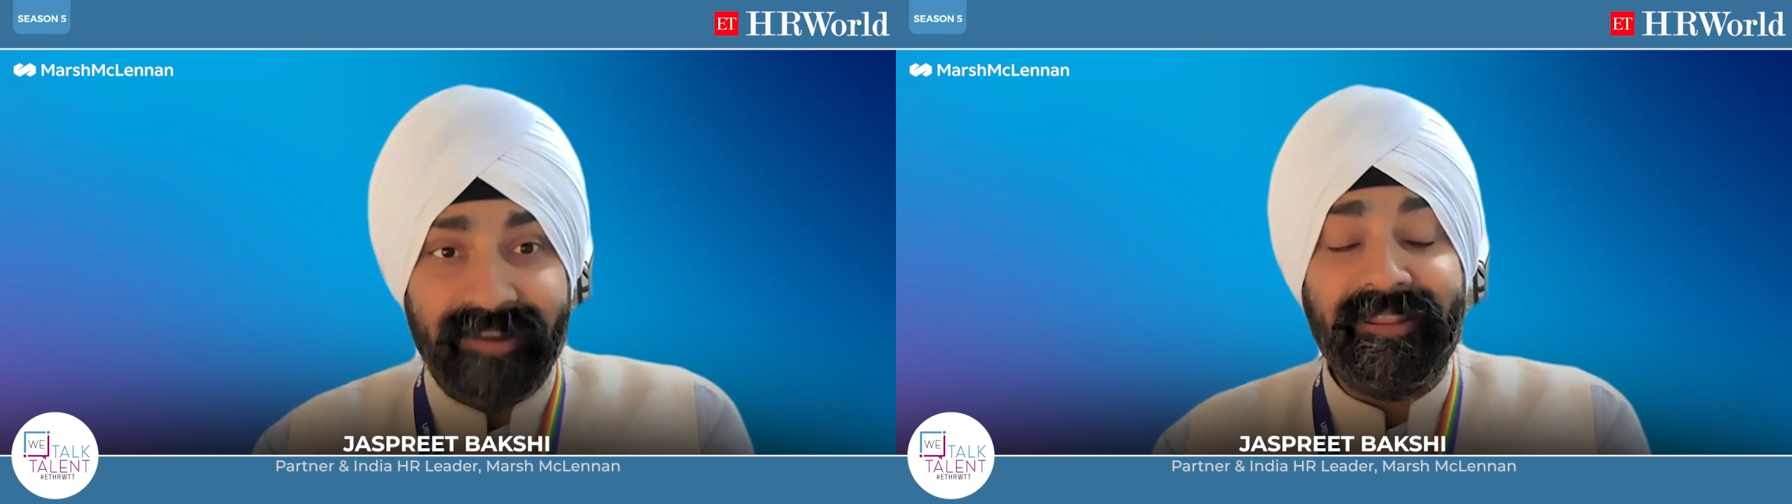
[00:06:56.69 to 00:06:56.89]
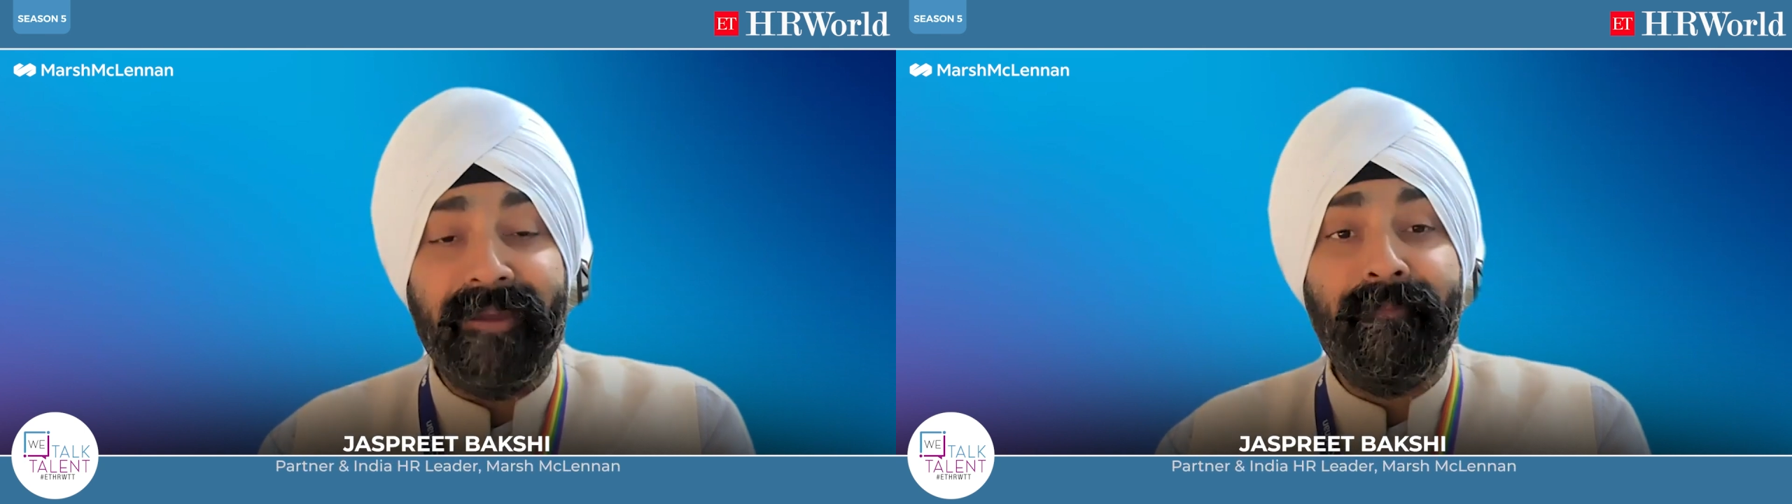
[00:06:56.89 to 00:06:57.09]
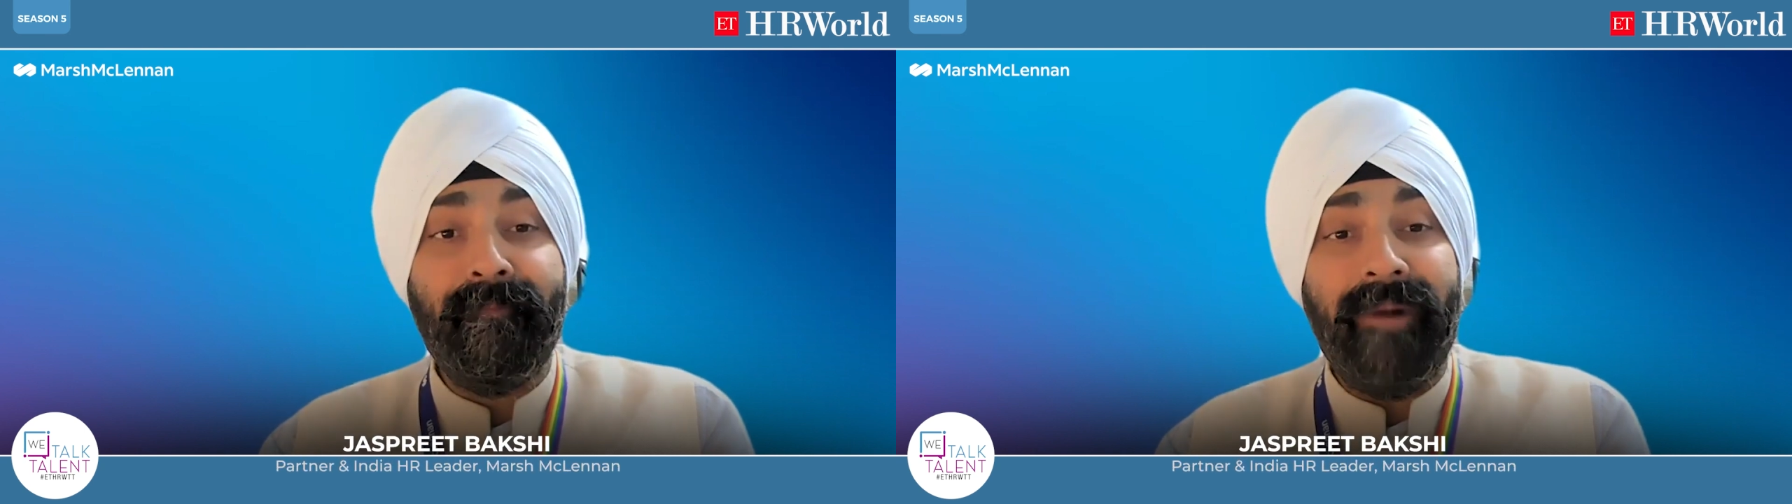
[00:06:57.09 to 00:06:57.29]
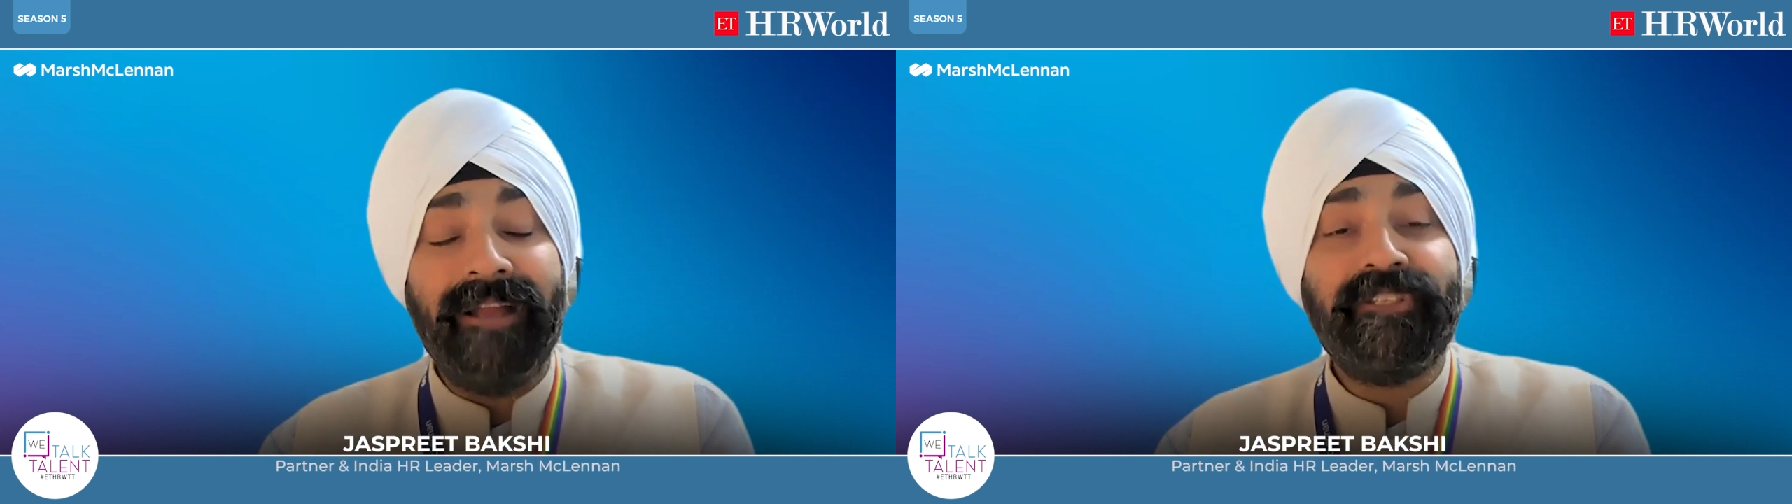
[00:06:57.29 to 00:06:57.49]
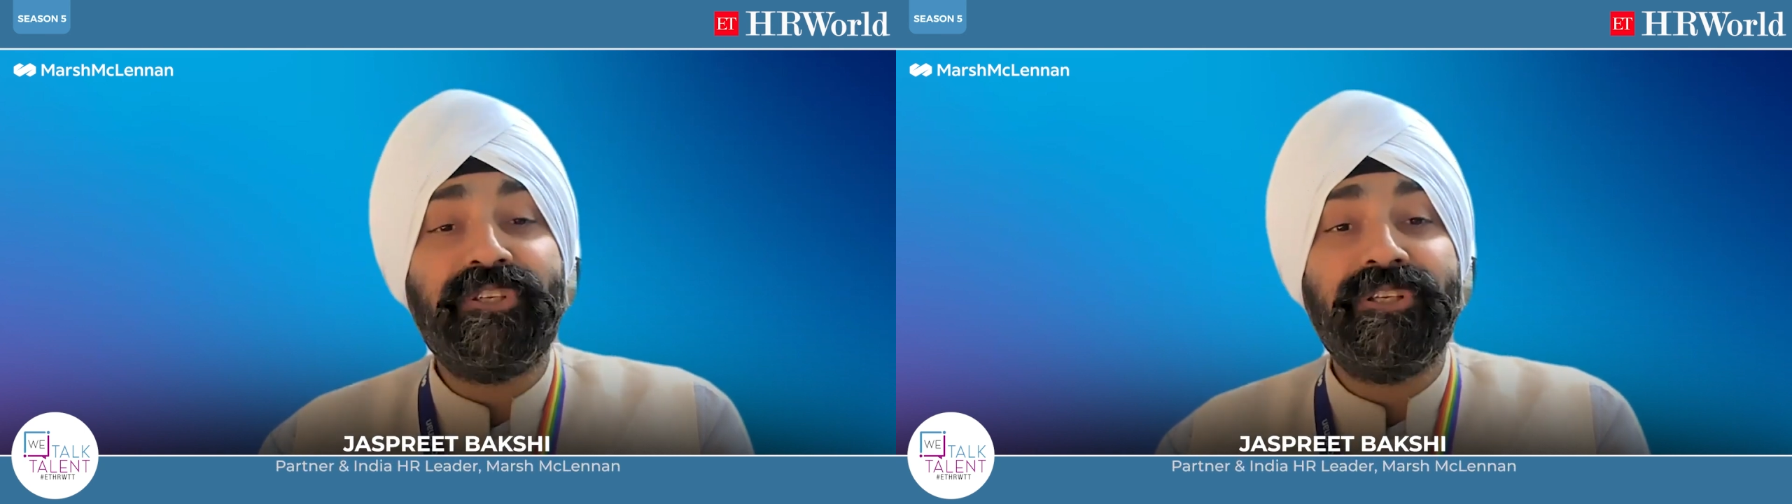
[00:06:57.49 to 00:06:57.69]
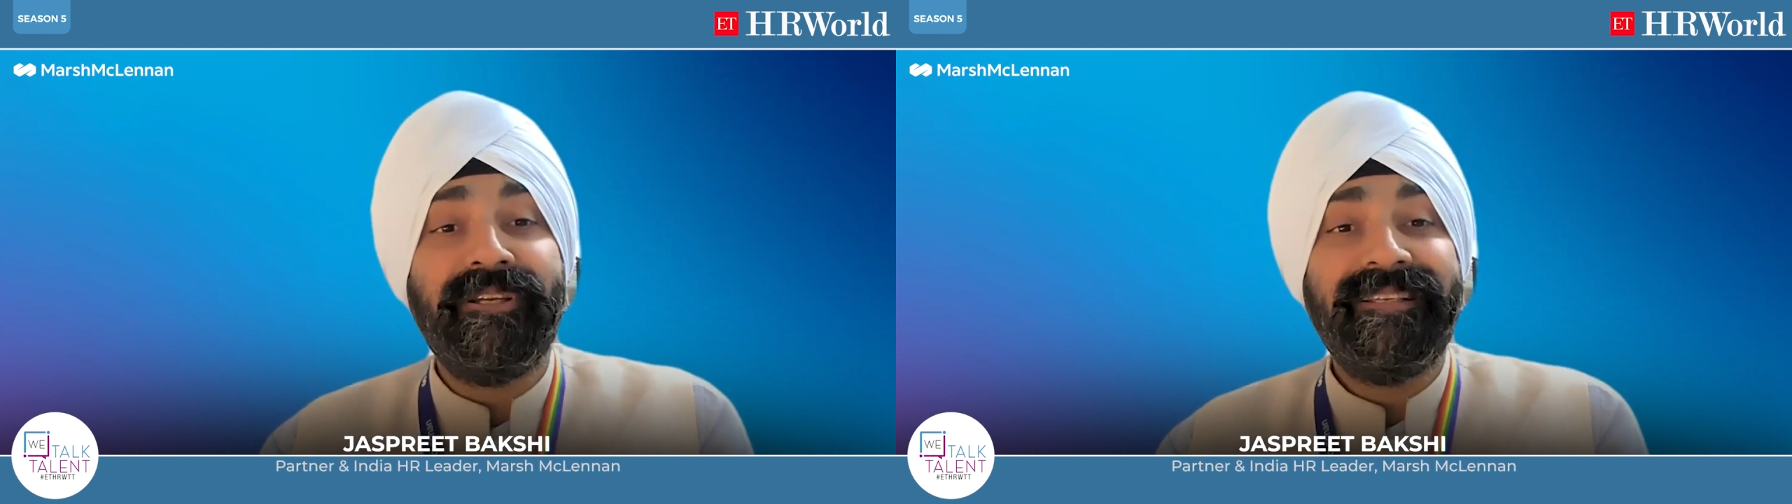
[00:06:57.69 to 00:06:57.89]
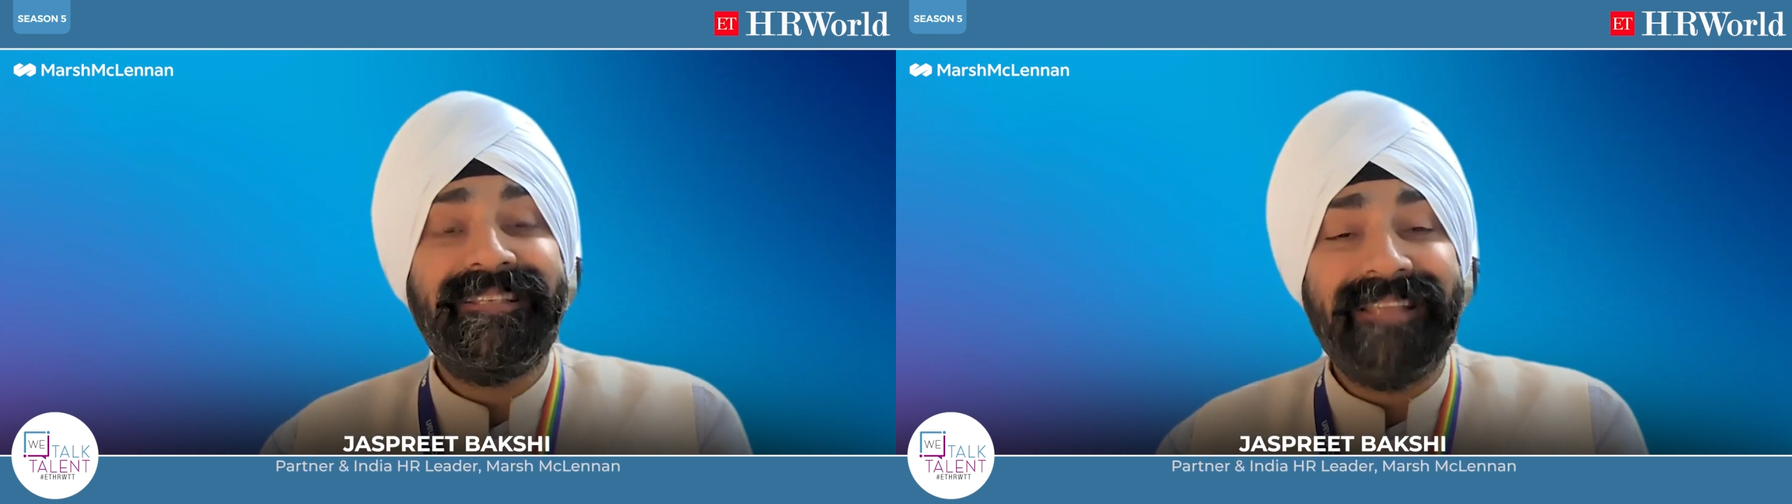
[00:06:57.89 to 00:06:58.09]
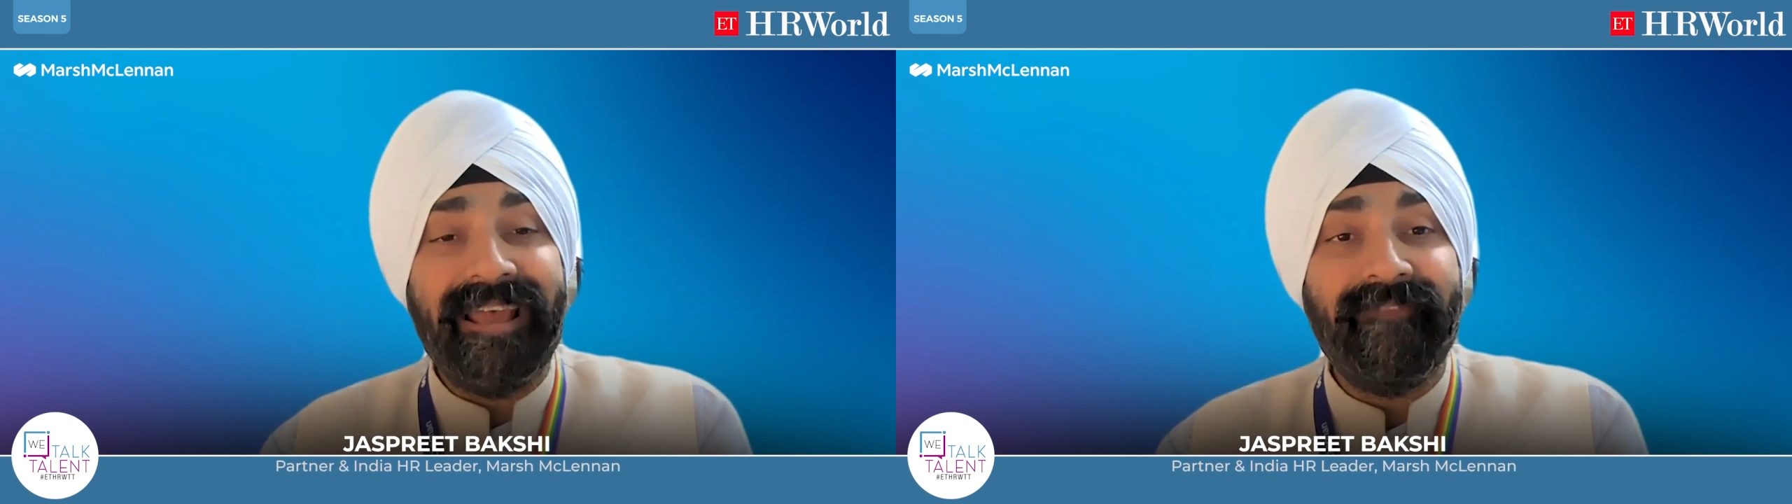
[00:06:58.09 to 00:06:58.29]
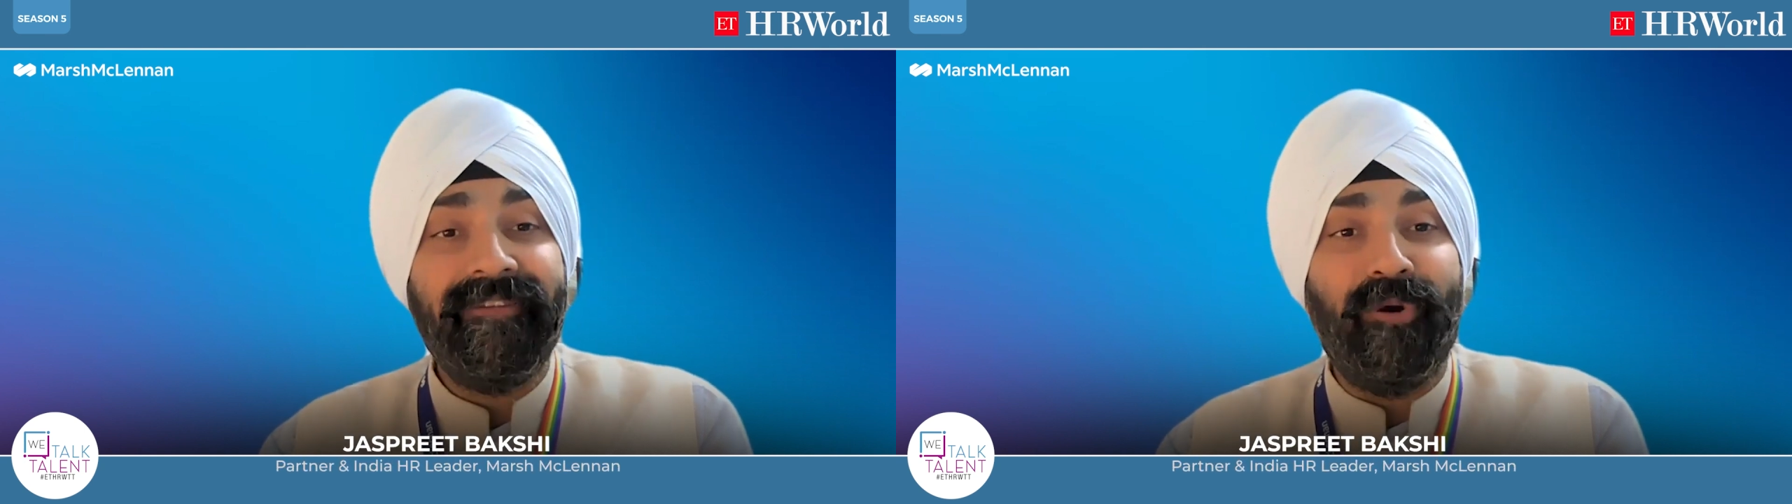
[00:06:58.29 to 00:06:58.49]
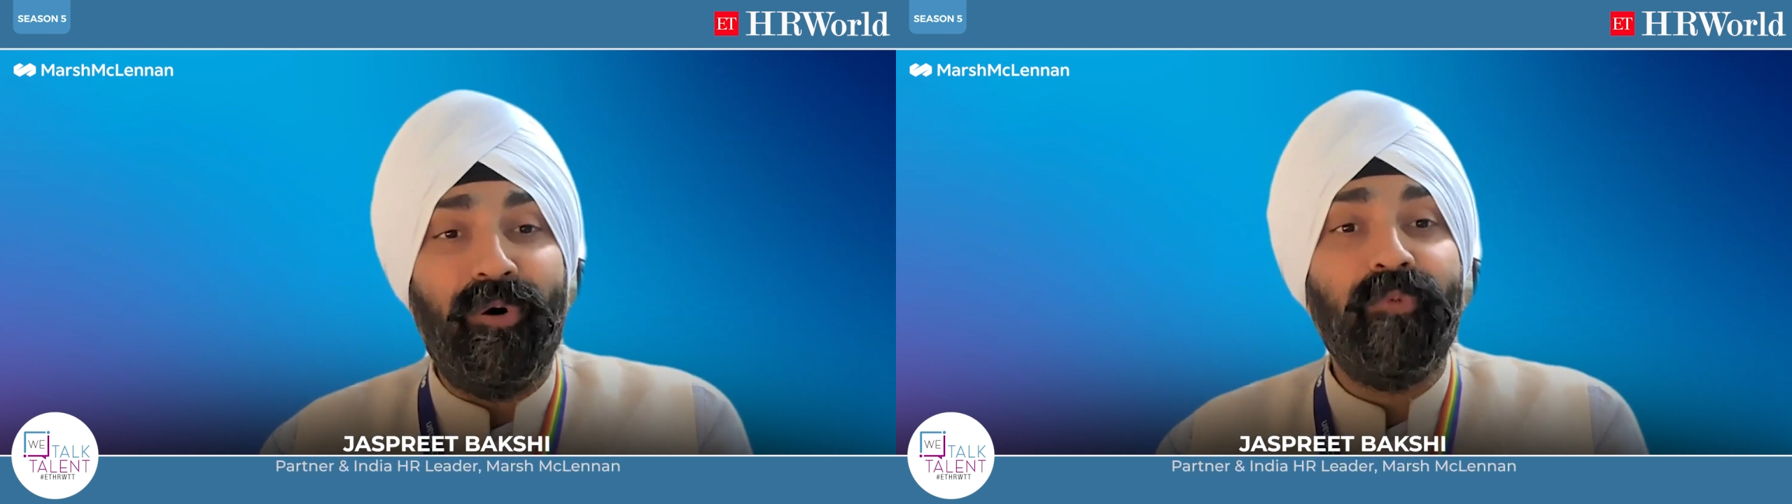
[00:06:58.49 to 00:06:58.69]
they're much
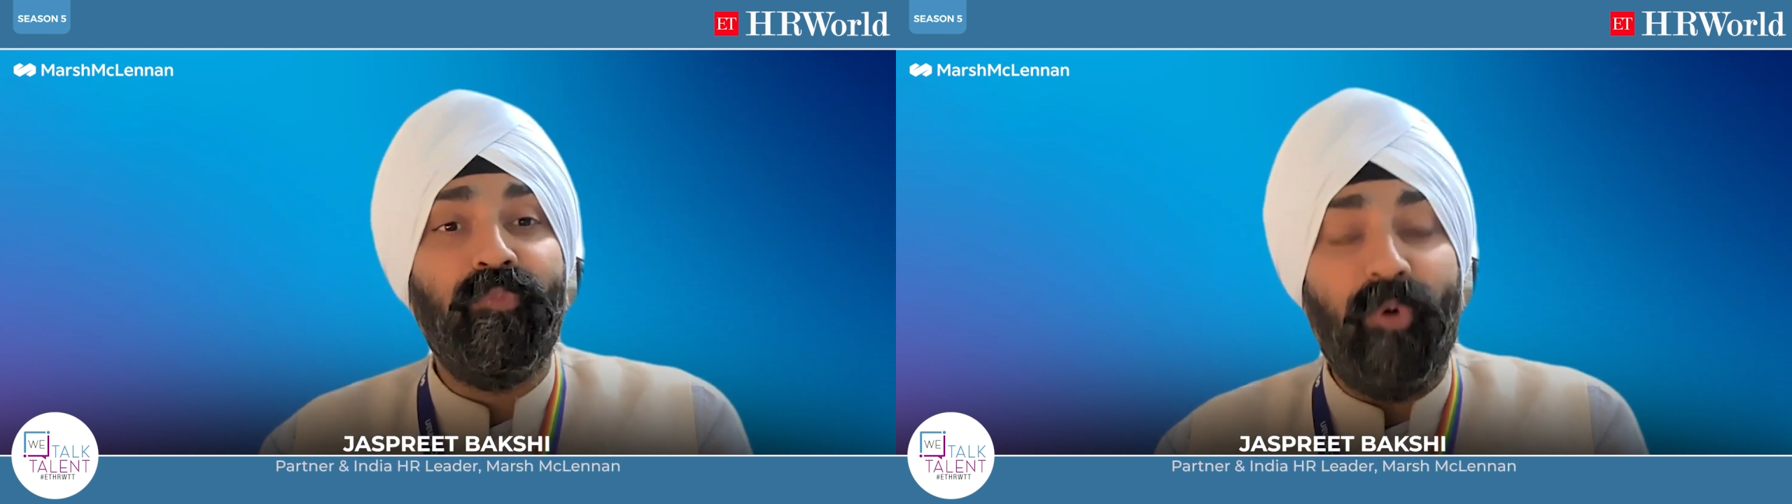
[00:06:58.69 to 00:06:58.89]
savvy on